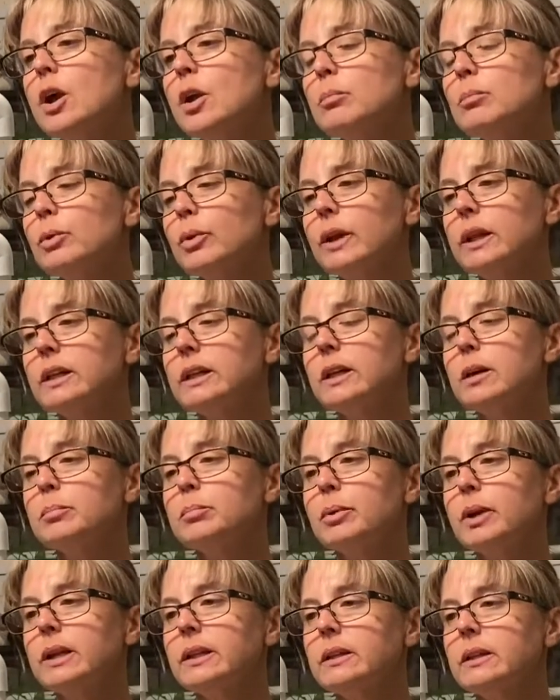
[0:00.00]
Morelia
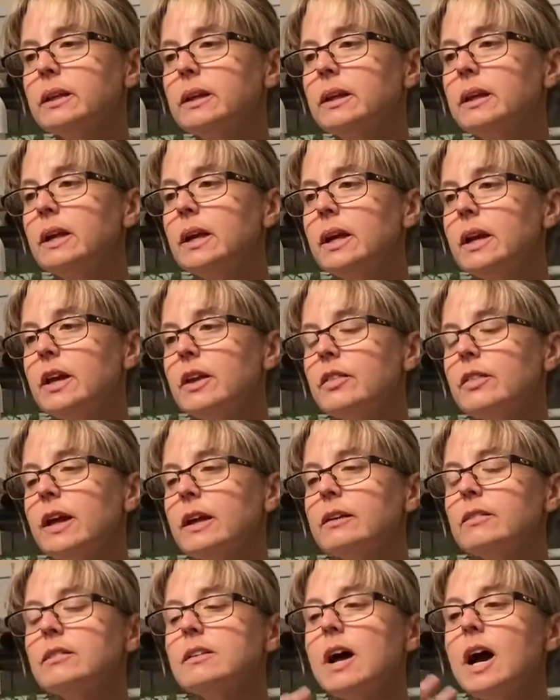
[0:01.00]
bredli that
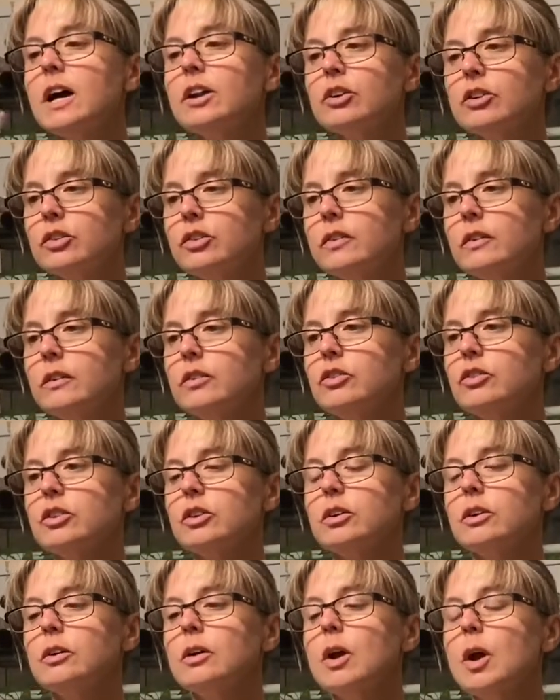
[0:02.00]
is not her
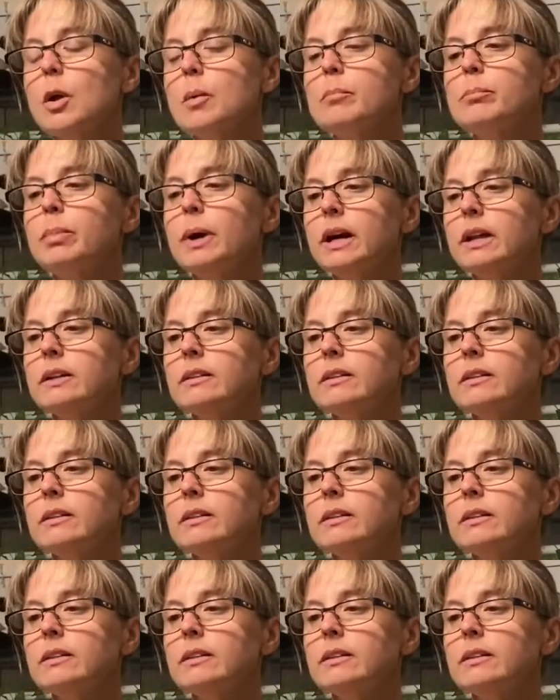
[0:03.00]
sister, but